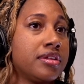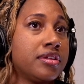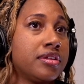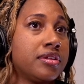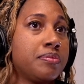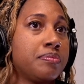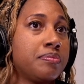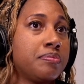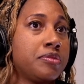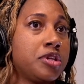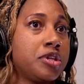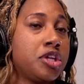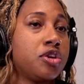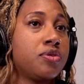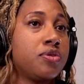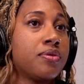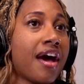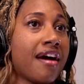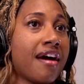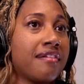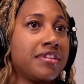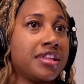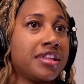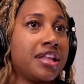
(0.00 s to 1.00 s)
you
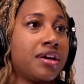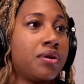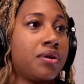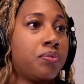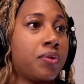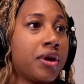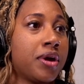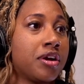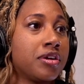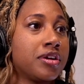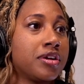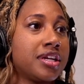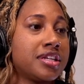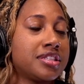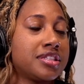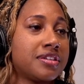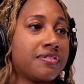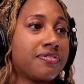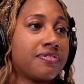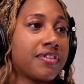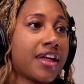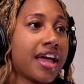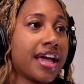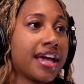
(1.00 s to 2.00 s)
having the awareness
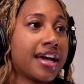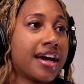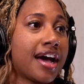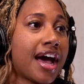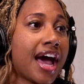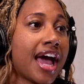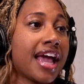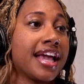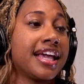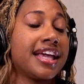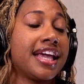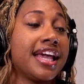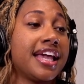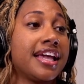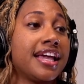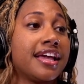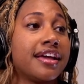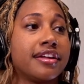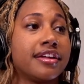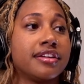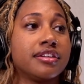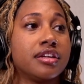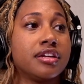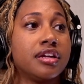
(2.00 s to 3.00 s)
of, like, I can't
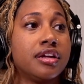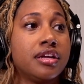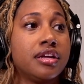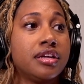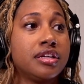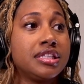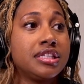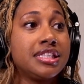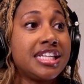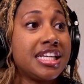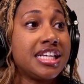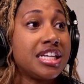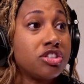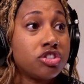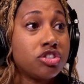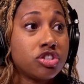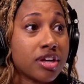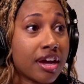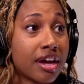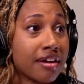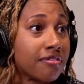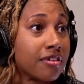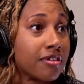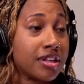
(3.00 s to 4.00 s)
teach
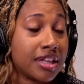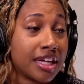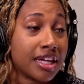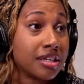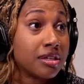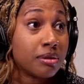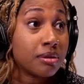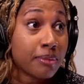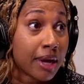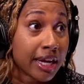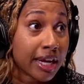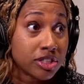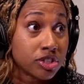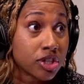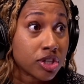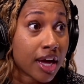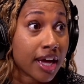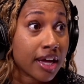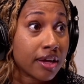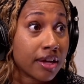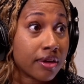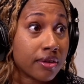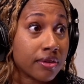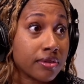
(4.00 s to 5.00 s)
everything to my
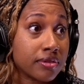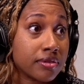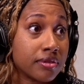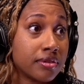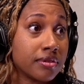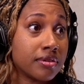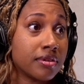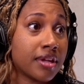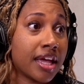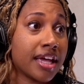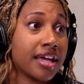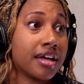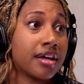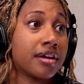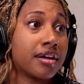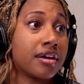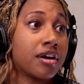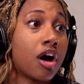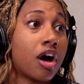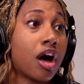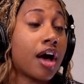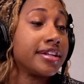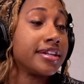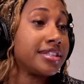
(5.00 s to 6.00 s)
child. Like,
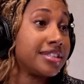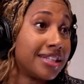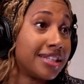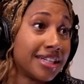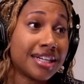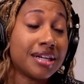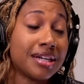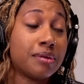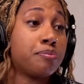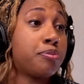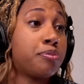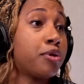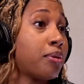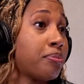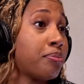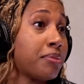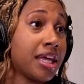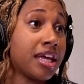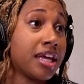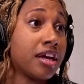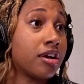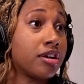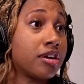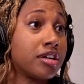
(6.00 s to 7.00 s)
God didn't put me
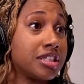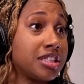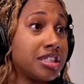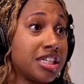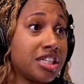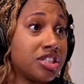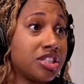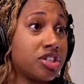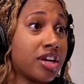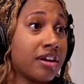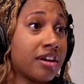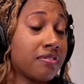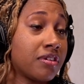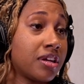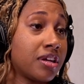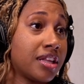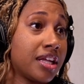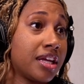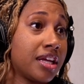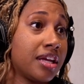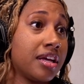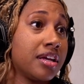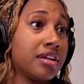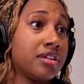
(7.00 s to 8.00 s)
here to teach
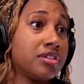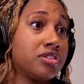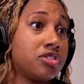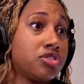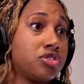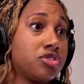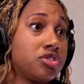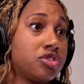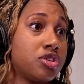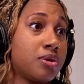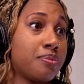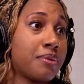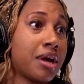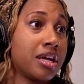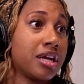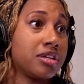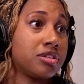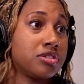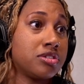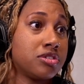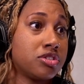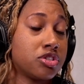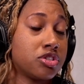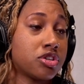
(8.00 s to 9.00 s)
everything to my
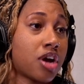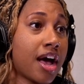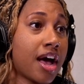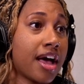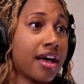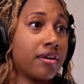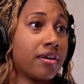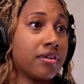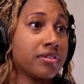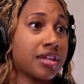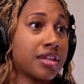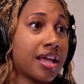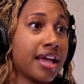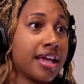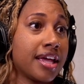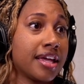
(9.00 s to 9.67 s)
child. Like,